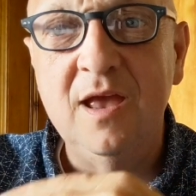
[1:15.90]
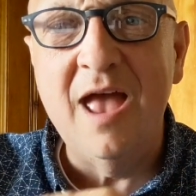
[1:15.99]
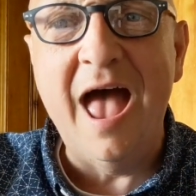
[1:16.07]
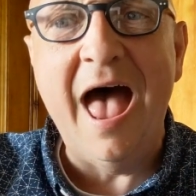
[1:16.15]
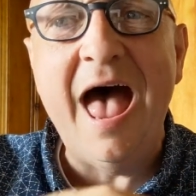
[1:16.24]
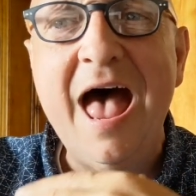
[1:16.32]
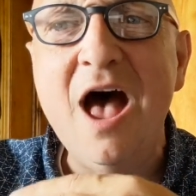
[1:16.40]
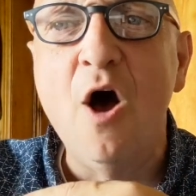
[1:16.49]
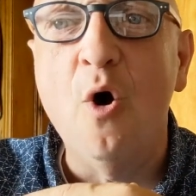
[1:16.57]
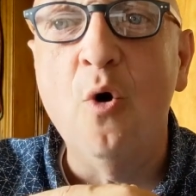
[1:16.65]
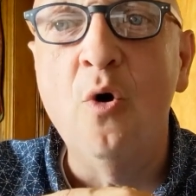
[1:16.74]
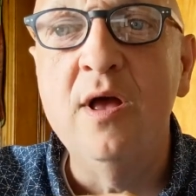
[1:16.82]

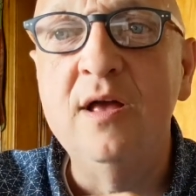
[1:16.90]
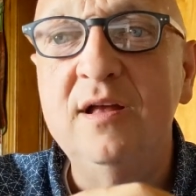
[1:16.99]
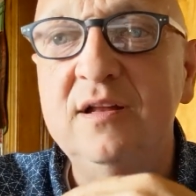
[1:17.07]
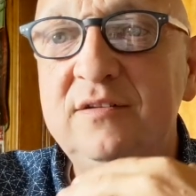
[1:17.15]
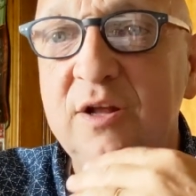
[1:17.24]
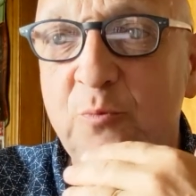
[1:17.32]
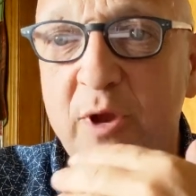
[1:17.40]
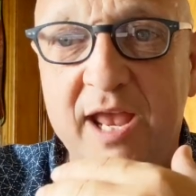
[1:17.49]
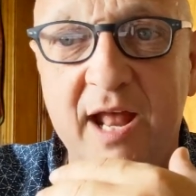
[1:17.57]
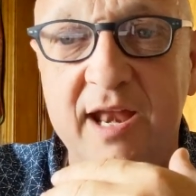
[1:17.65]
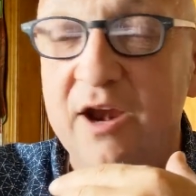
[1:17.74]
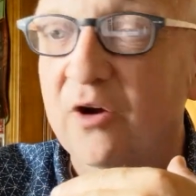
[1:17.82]
How did we
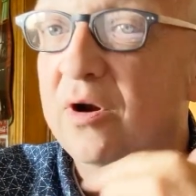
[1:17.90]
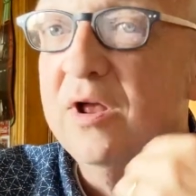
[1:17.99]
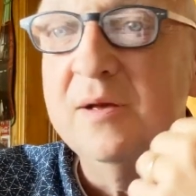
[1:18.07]
get here?